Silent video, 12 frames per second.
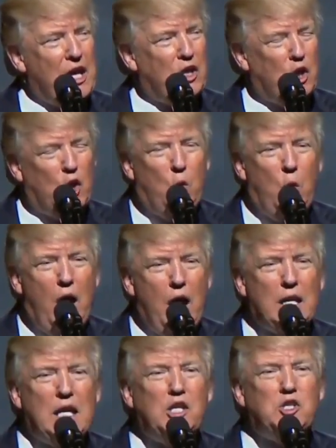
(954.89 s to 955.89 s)
And you know
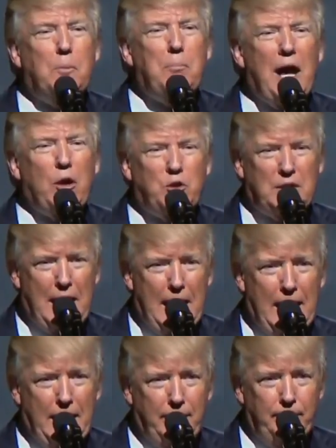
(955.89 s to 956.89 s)
what? It's about
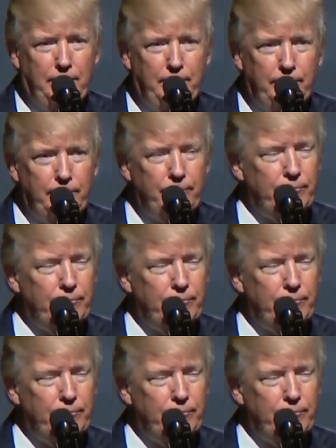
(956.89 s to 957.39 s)
time.